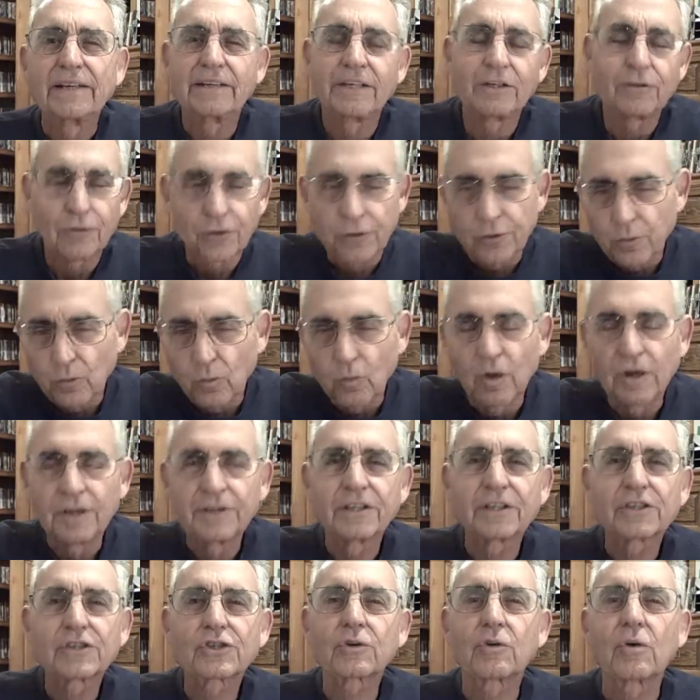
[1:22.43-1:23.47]
either the one
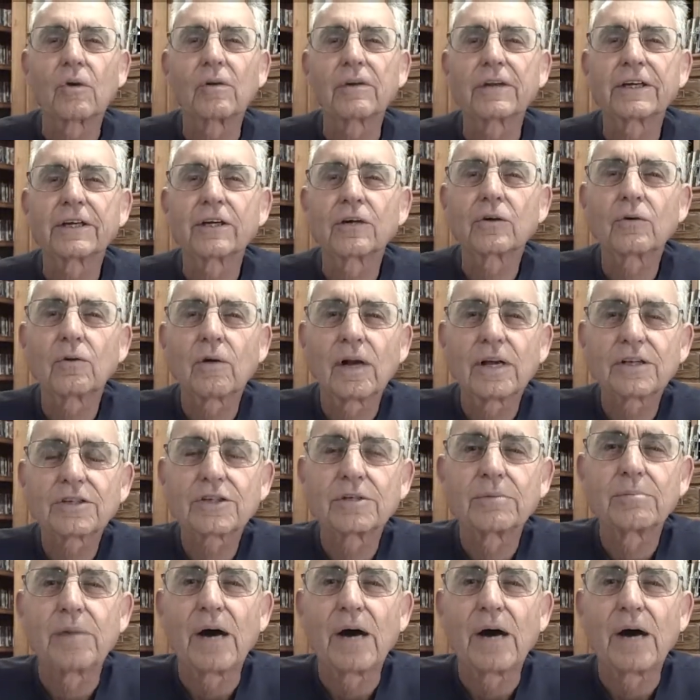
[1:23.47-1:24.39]
that's scrolling across the